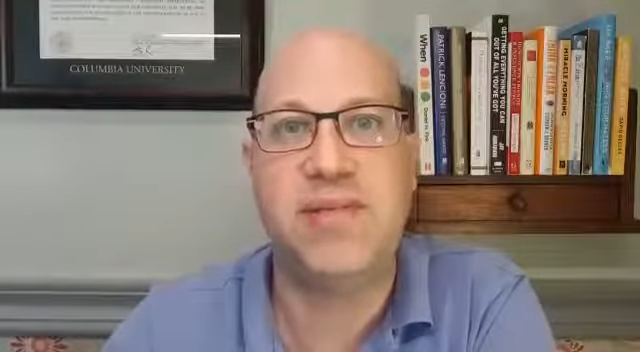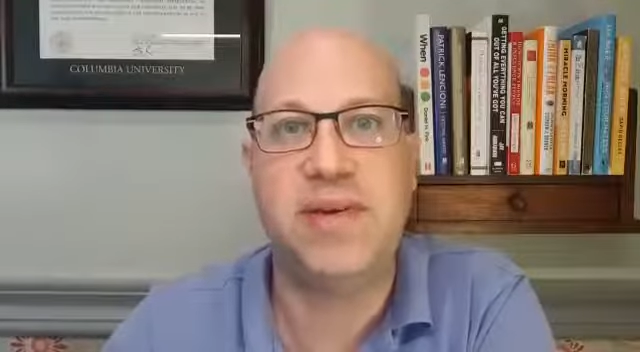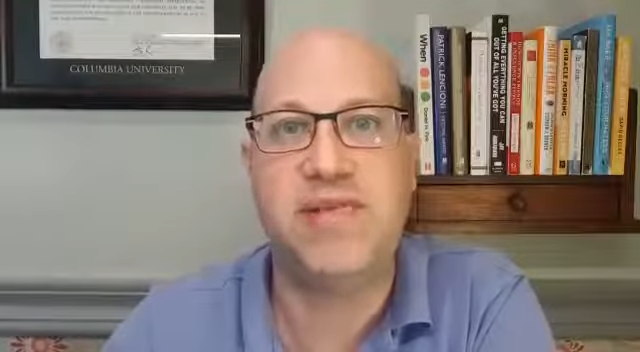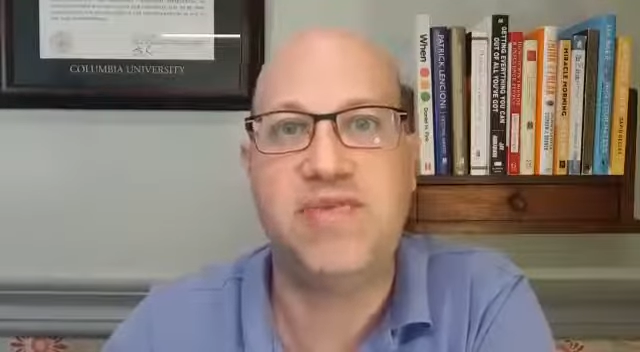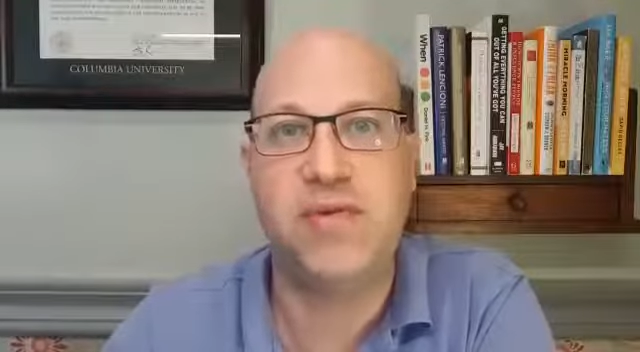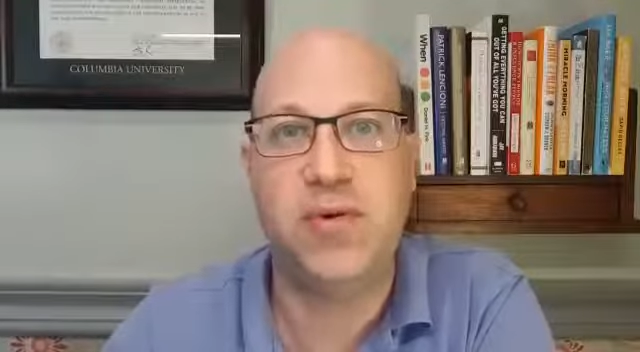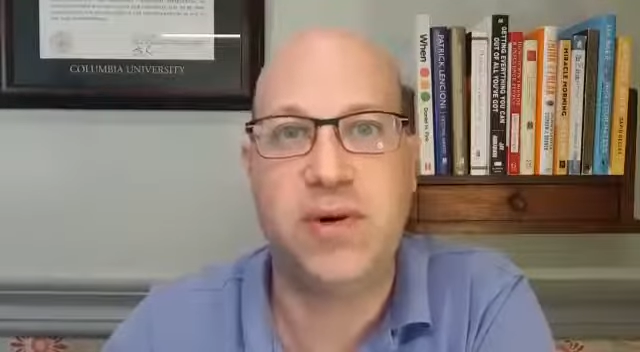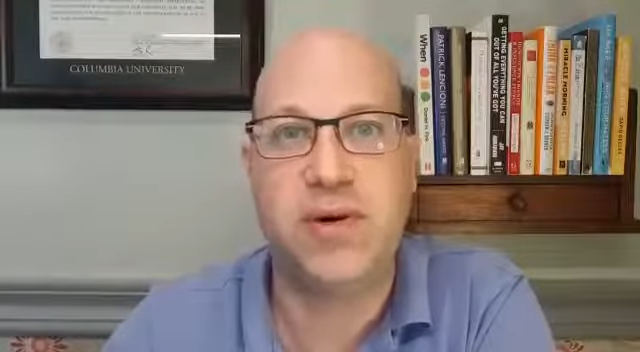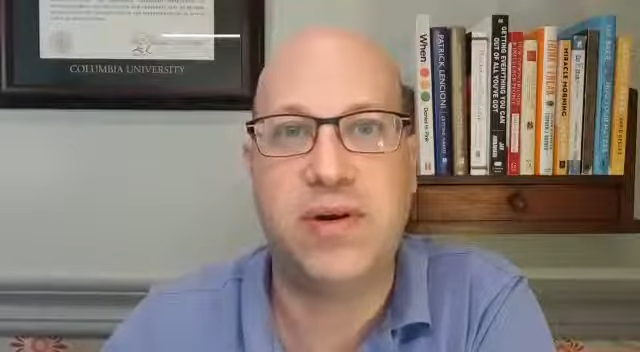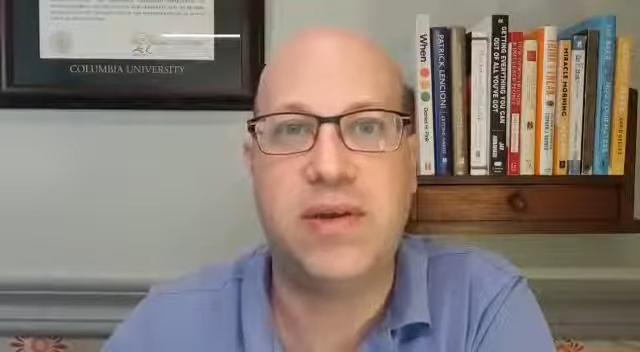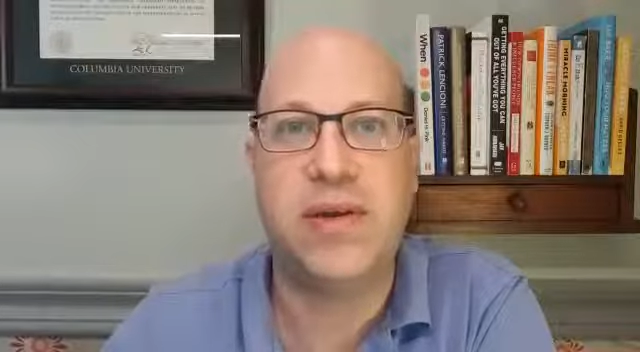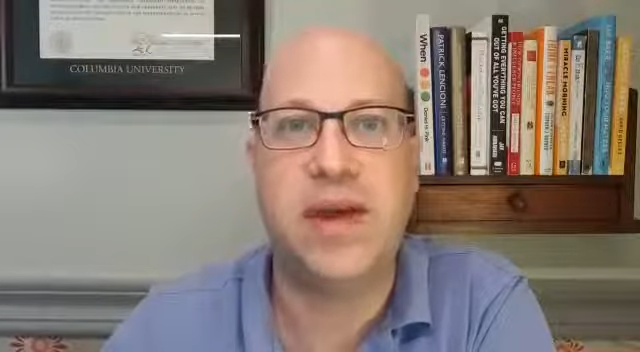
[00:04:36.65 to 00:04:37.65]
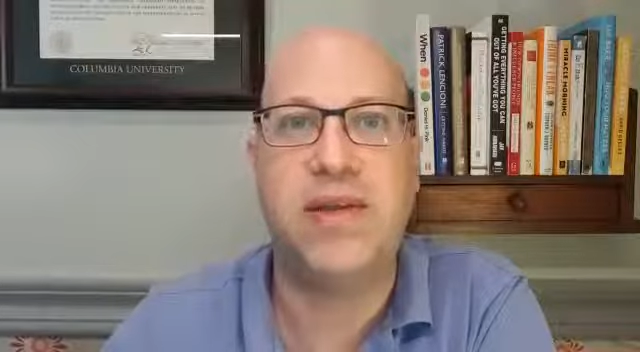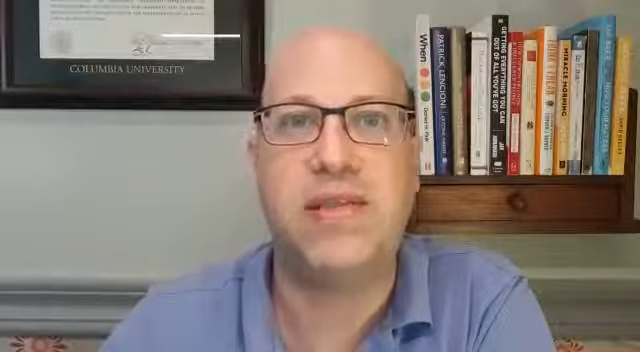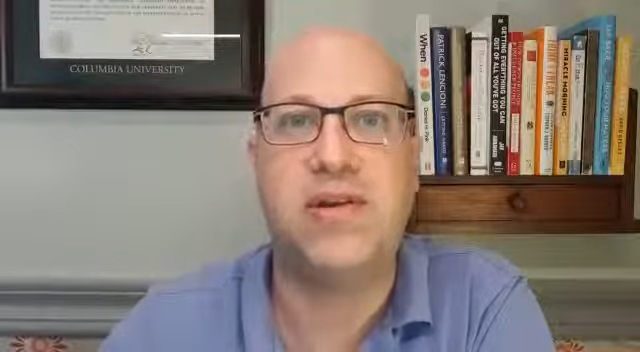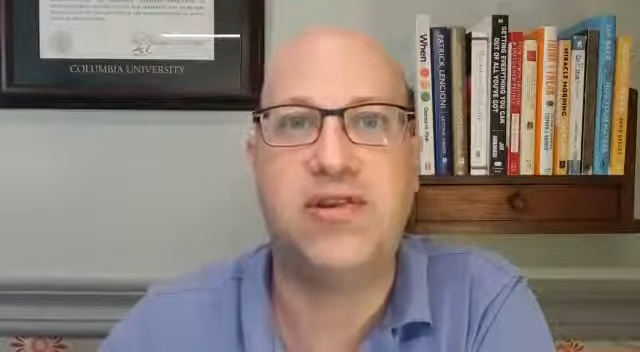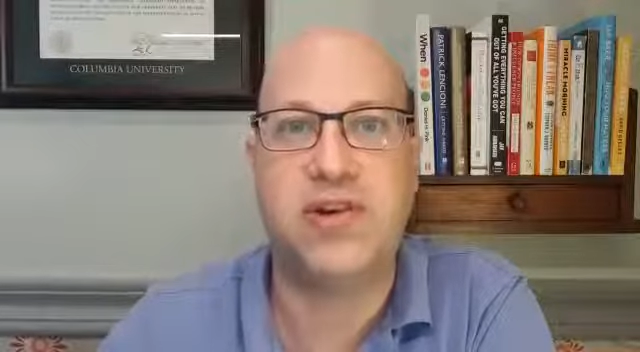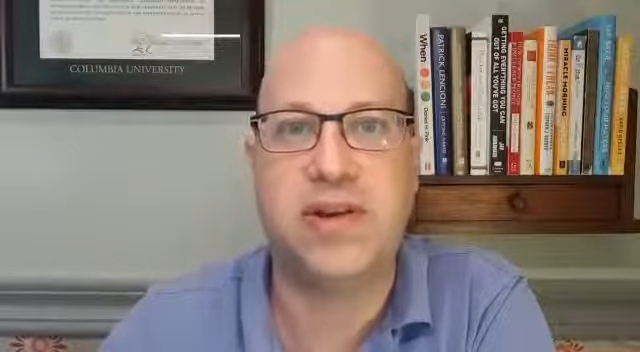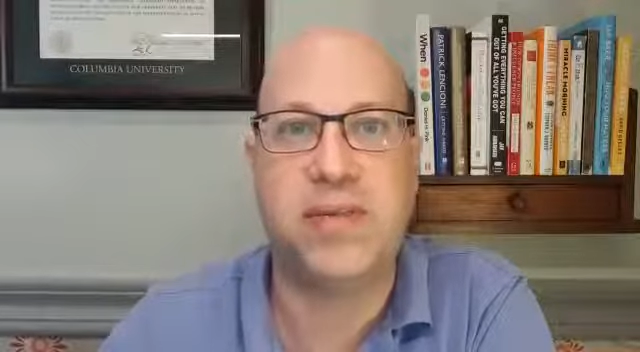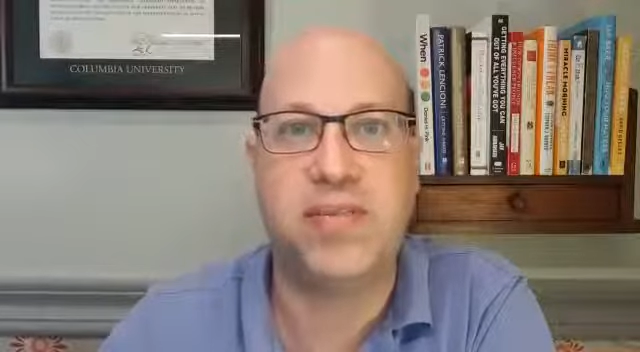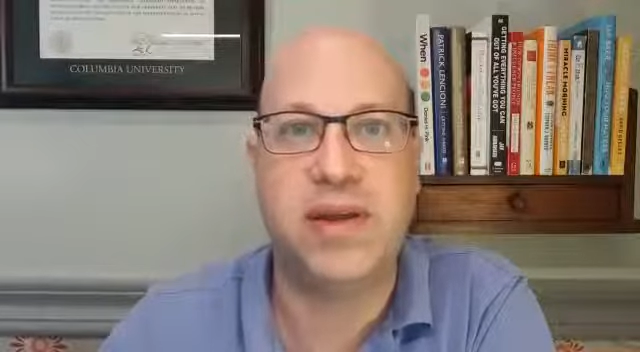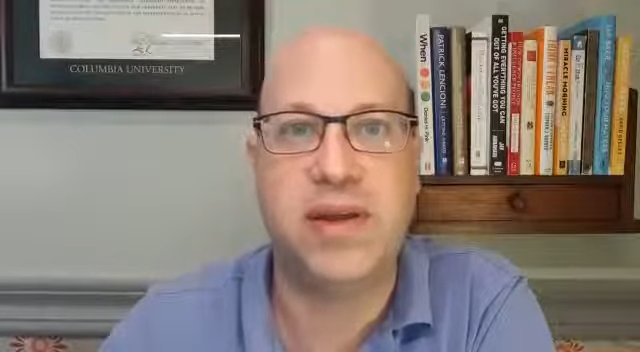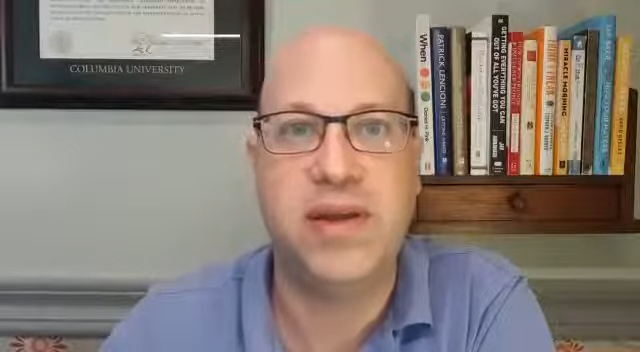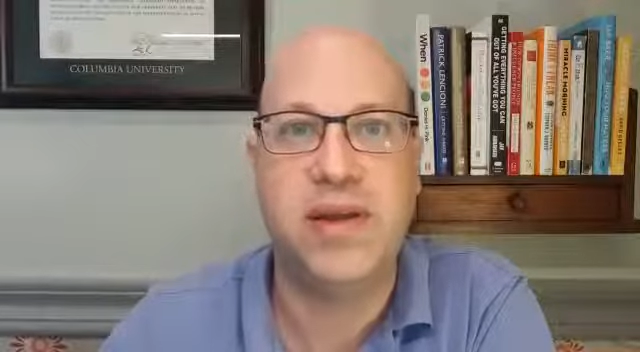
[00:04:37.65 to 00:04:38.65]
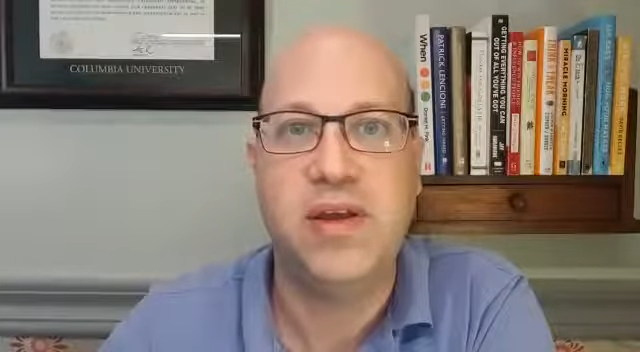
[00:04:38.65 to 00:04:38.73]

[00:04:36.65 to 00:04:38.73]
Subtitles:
be for a larger company.